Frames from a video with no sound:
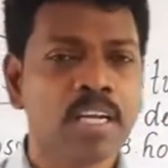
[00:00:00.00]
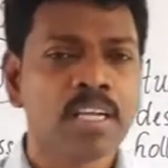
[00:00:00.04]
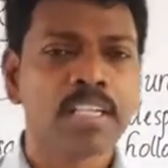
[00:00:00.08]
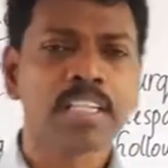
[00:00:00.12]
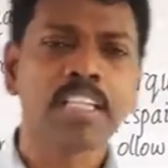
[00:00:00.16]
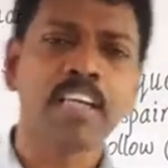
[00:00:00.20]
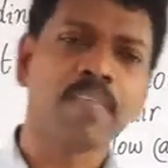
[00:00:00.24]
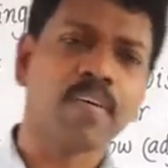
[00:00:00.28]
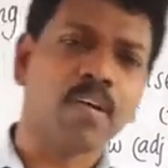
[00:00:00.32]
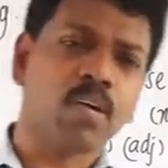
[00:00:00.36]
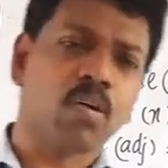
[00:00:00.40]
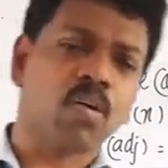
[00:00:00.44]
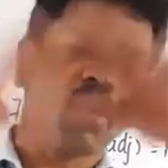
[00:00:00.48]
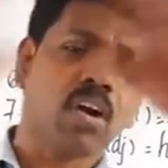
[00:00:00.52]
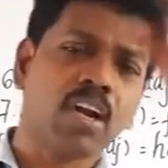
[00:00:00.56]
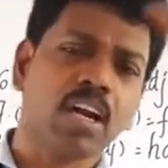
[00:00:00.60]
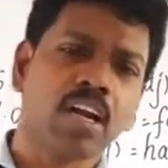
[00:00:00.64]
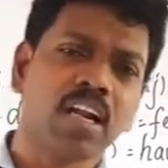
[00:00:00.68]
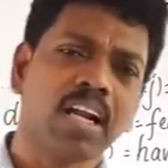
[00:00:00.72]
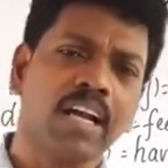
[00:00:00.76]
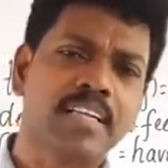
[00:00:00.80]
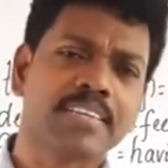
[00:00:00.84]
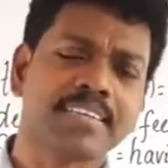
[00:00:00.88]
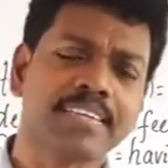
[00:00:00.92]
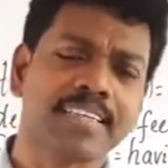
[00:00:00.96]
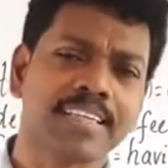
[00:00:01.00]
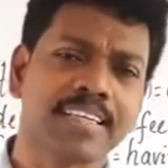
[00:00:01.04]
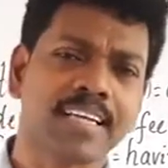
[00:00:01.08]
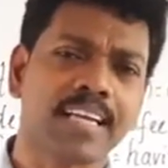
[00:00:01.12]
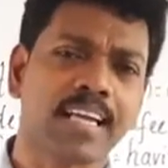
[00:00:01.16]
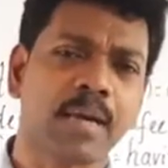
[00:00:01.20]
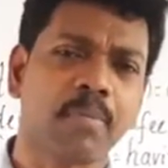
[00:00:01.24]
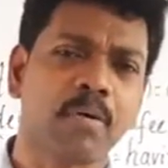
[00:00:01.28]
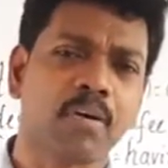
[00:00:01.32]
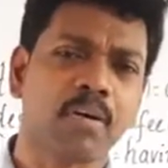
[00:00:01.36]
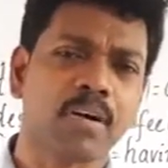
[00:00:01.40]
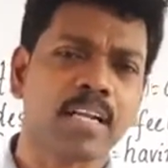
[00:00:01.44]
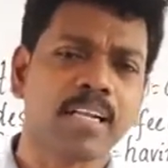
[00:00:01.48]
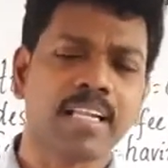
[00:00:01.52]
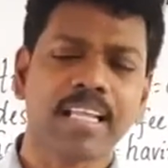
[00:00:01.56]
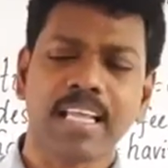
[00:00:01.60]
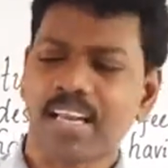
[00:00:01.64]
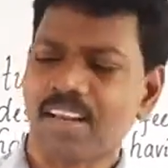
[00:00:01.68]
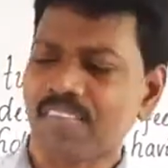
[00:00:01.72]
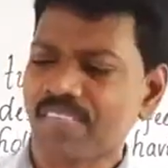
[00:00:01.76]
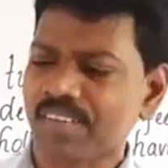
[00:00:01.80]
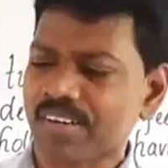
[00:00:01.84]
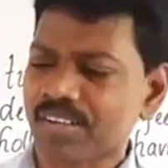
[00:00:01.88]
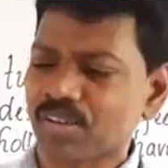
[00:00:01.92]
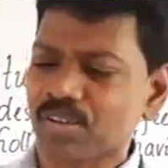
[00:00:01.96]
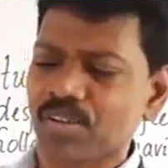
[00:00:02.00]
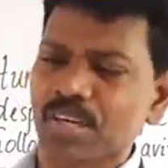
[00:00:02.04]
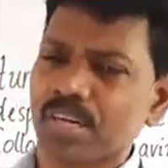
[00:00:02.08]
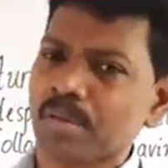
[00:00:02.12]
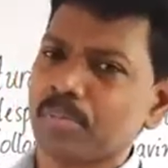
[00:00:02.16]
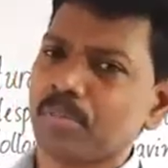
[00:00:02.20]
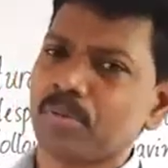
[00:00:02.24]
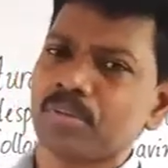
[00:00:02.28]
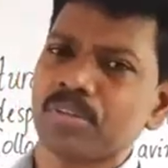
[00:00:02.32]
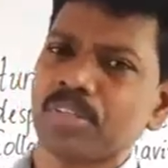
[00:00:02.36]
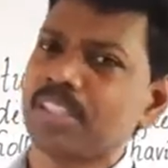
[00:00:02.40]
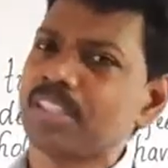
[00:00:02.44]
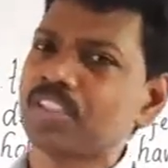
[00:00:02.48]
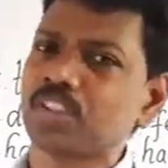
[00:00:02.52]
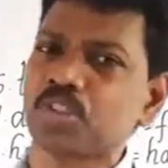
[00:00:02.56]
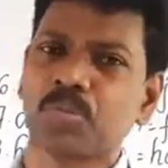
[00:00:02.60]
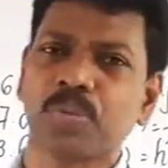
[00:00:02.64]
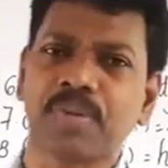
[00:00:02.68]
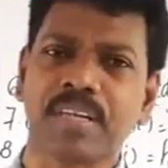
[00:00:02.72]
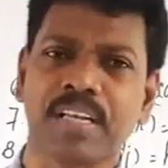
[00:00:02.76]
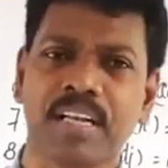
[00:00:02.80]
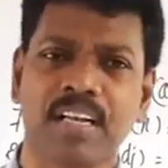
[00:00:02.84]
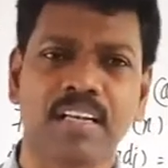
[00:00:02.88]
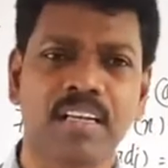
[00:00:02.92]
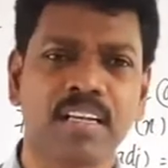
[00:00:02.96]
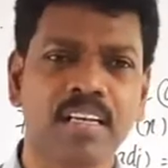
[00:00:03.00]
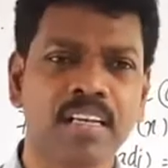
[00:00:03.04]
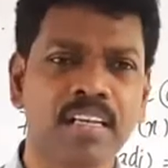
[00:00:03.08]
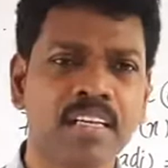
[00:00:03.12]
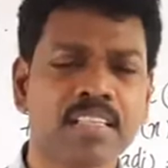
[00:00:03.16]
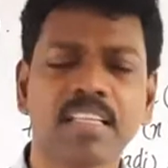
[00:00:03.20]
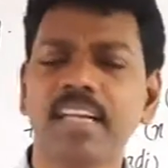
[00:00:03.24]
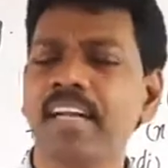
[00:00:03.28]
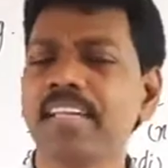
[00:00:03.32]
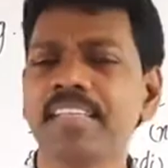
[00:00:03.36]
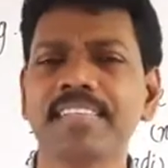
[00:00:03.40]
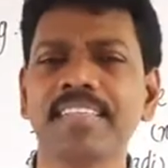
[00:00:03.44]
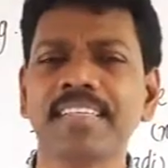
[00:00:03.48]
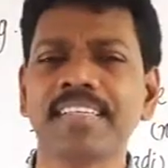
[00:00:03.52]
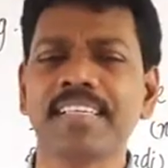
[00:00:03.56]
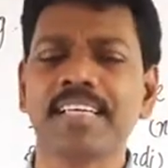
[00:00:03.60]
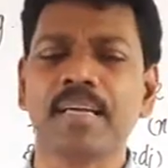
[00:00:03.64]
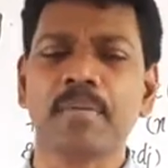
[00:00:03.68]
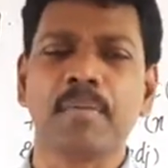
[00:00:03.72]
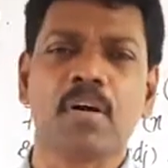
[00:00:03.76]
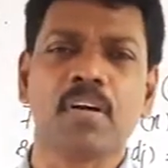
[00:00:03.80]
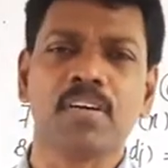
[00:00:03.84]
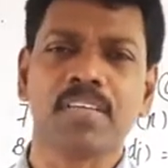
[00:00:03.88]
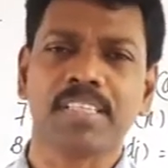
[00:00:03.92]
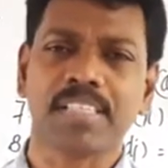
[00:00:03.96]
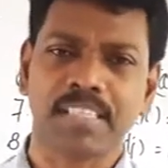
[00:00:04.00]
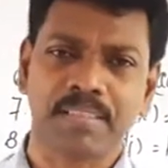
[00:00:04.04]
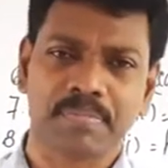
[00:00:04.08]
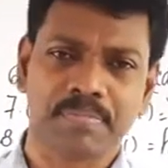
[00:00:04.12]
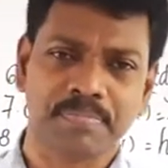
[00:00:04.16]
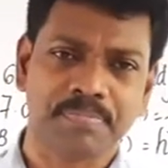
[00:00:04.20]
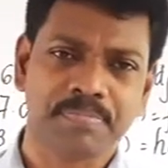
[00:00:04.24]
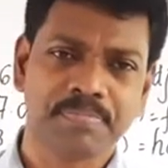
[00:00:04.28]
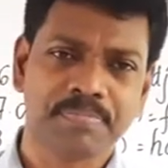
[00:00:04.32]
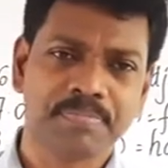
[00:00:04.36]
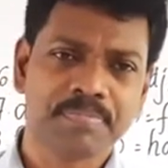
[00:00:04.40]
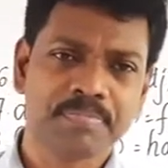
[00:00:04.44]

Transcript: They were all thinking about it. They never thought about the squirrel. They didn't think about him.